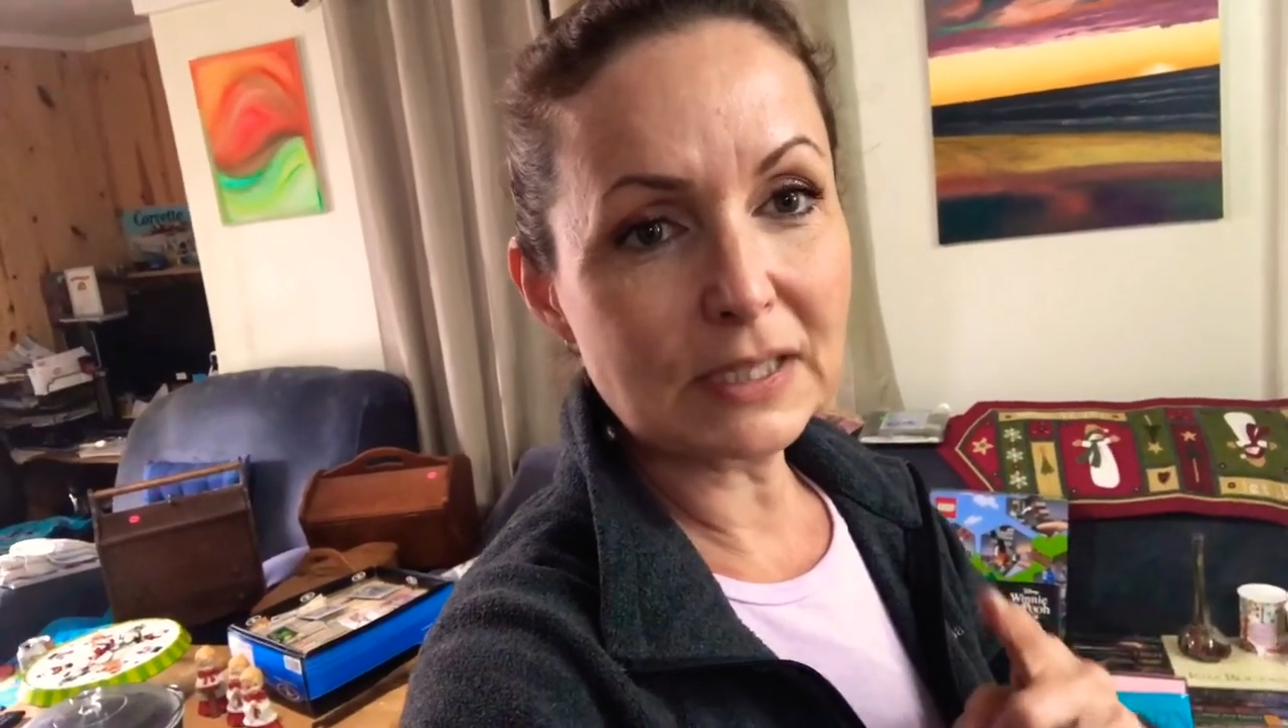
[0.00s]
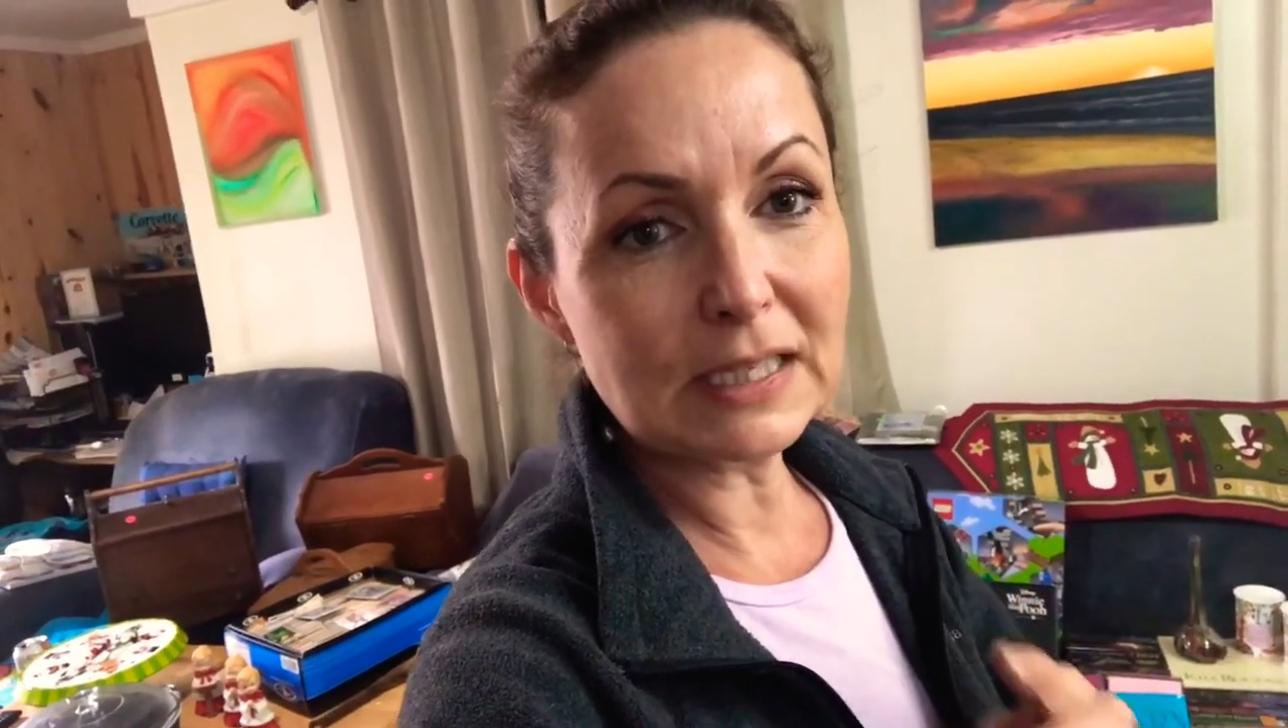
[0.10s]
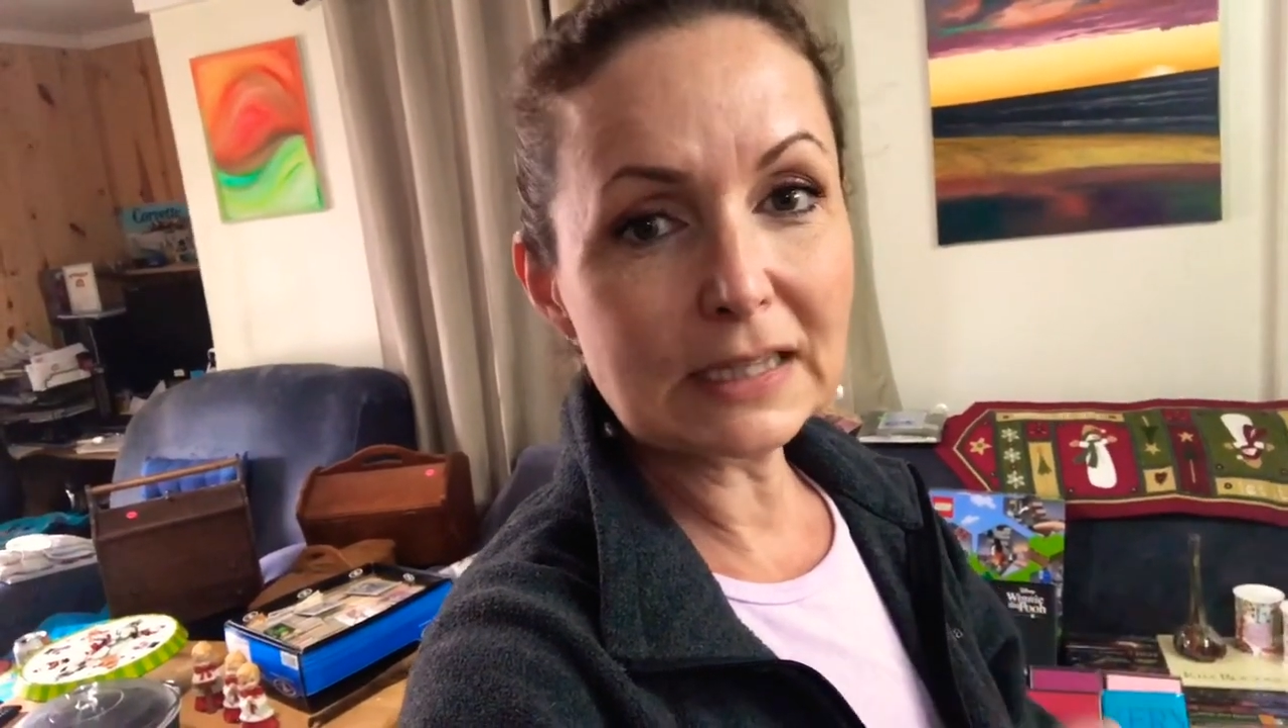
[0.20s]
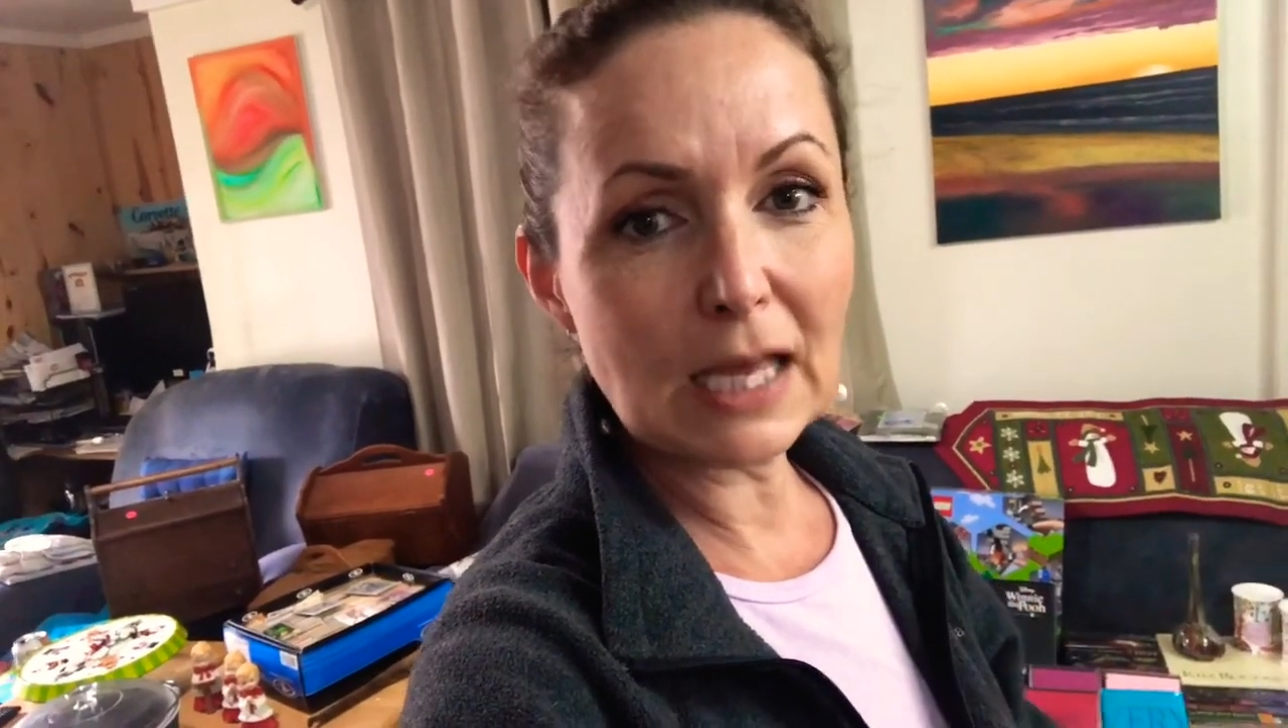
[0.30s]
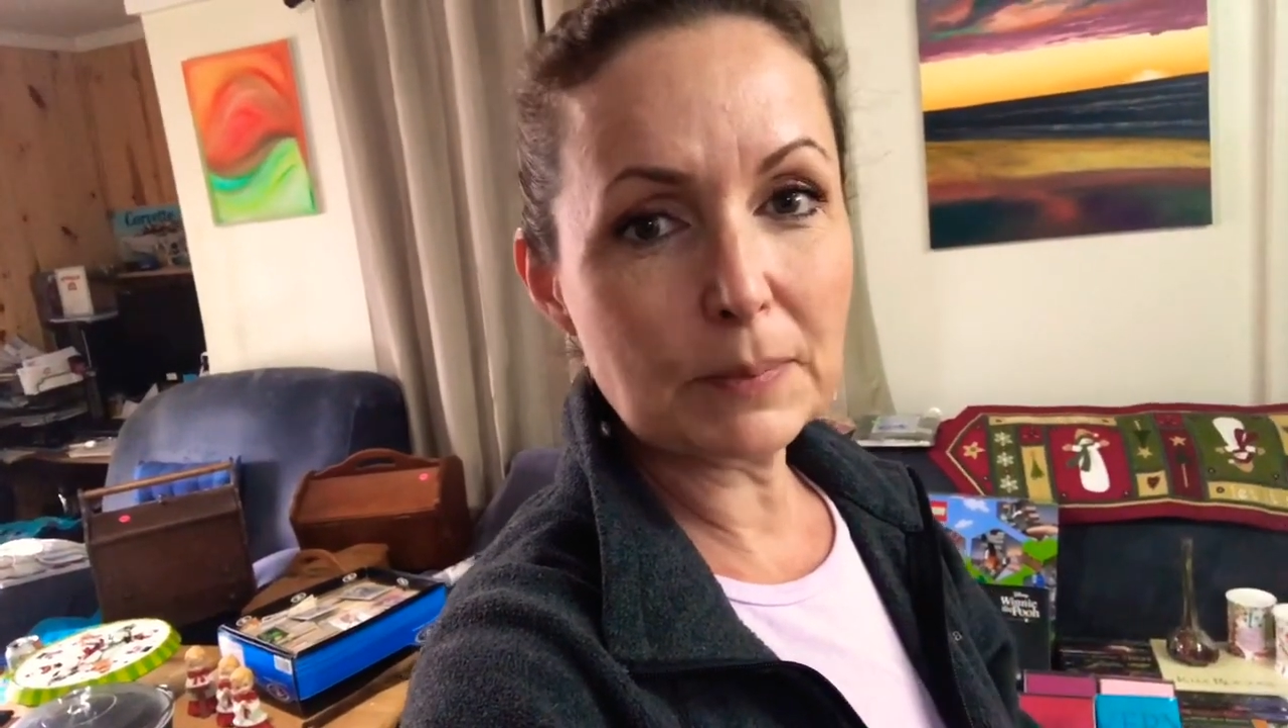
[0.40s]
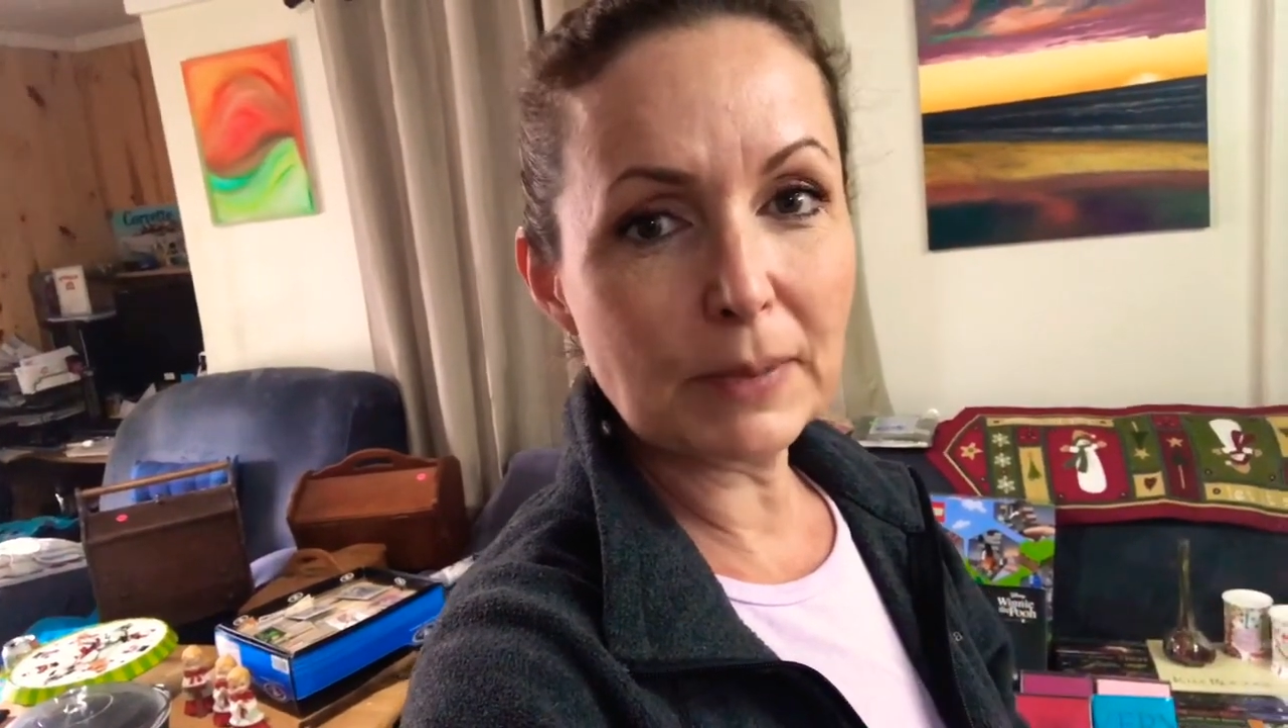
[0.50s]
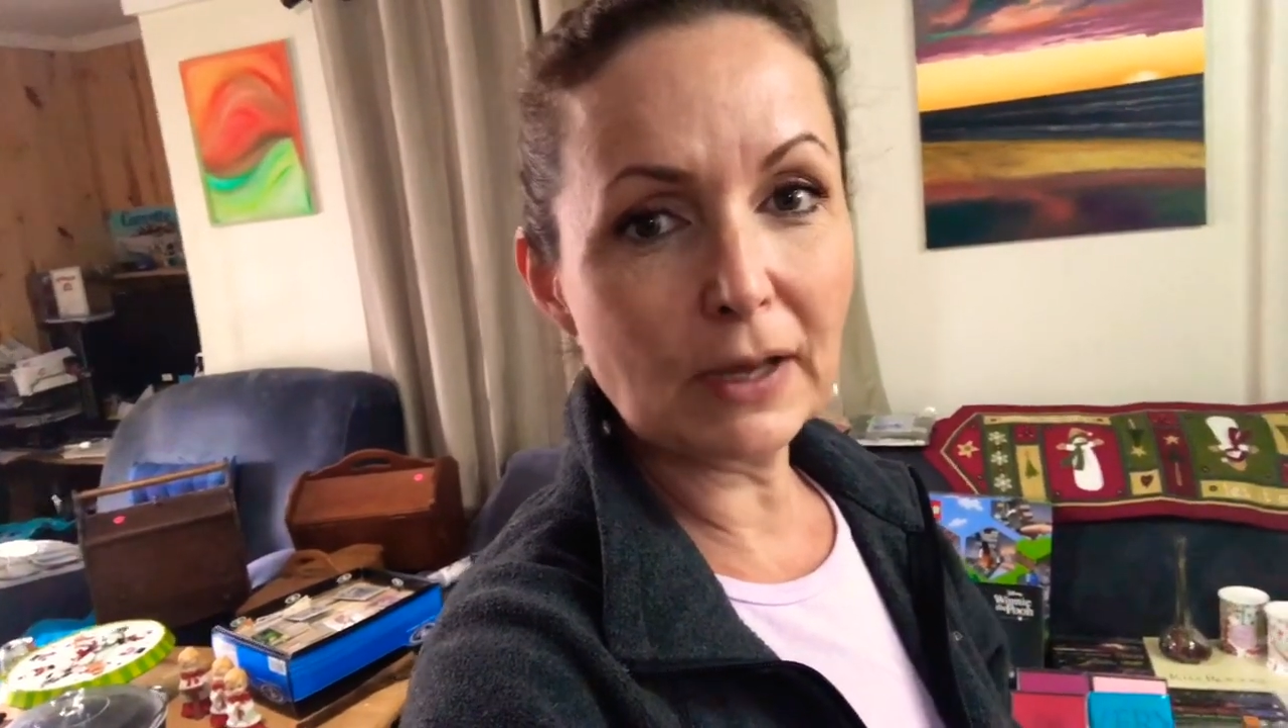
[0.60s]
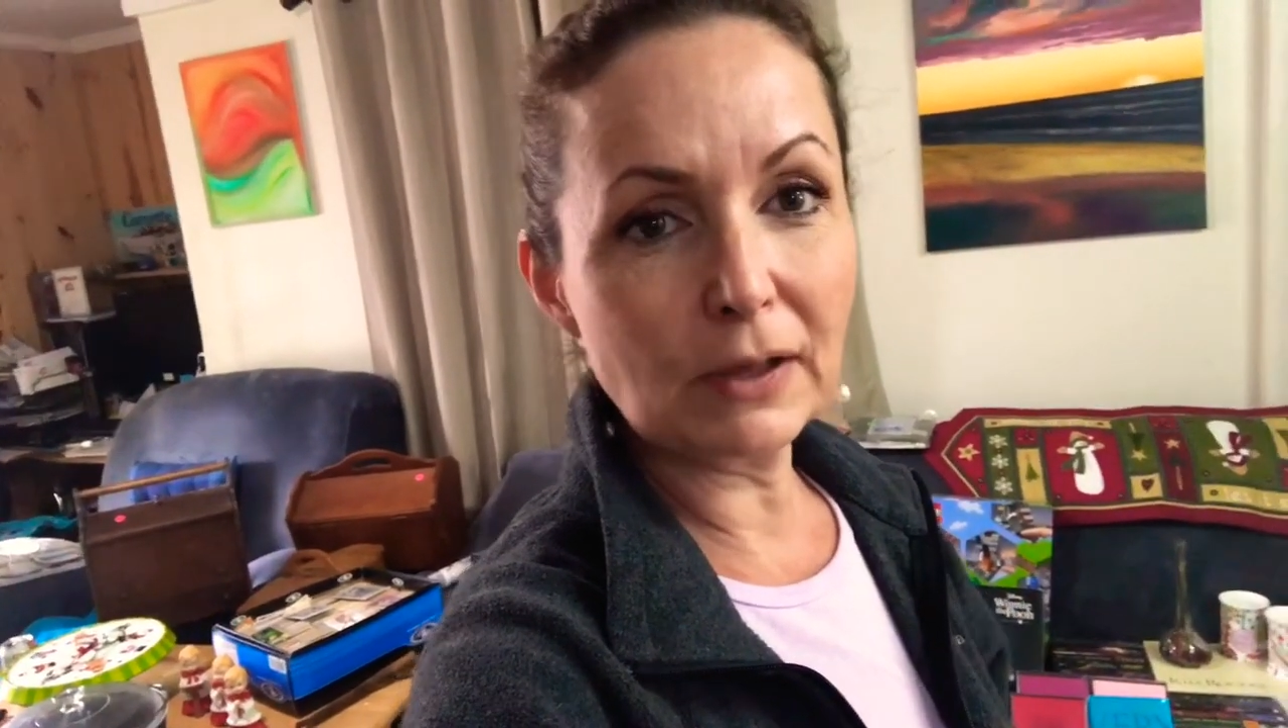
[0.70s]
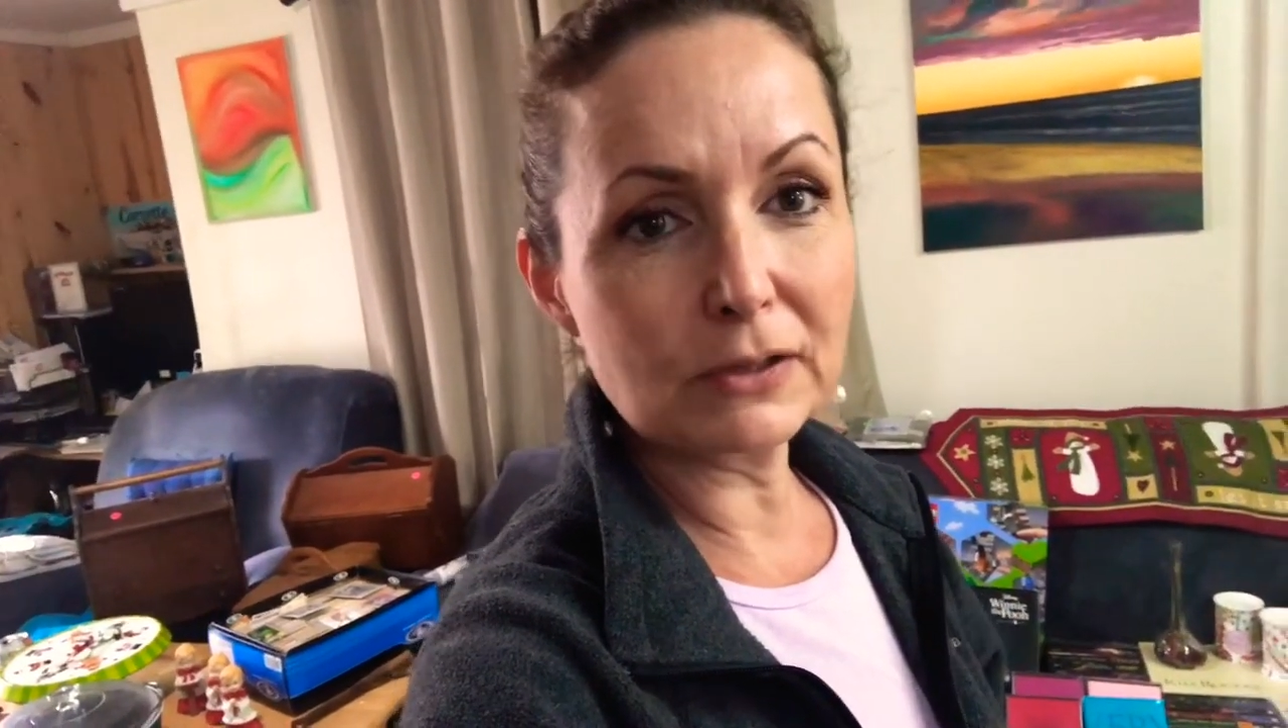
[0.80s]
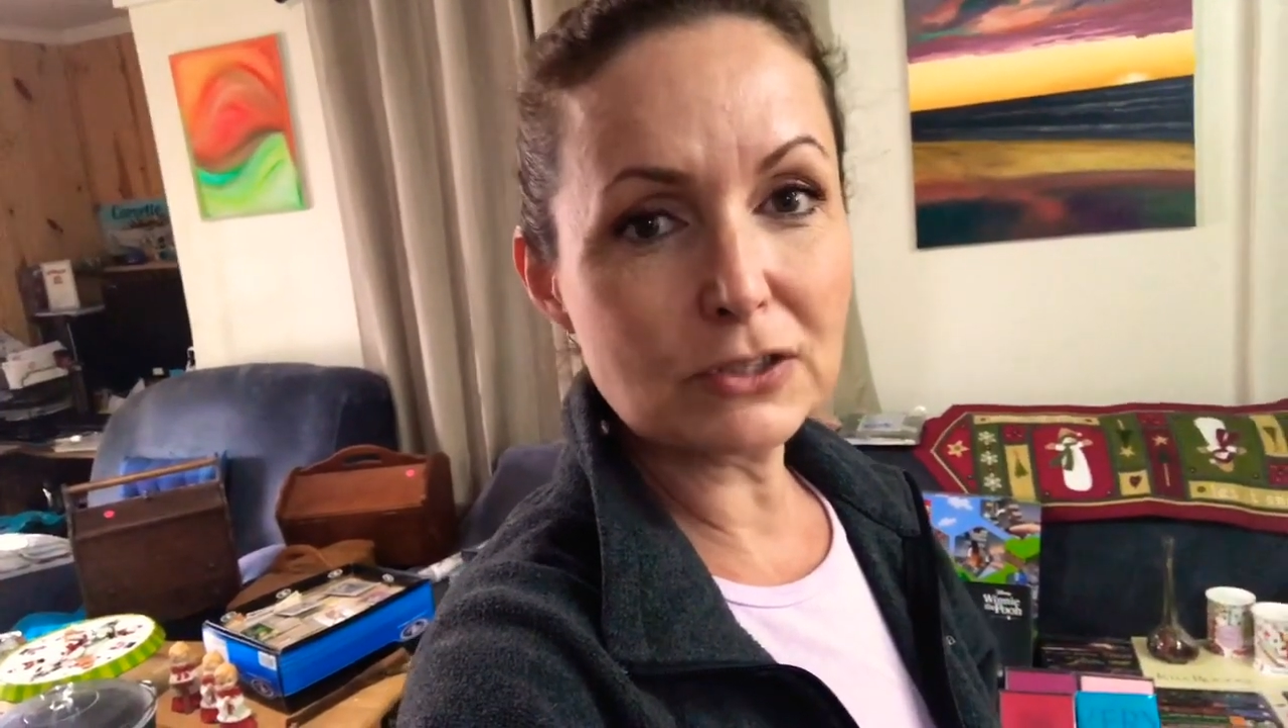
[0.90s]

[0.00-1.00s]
click that bell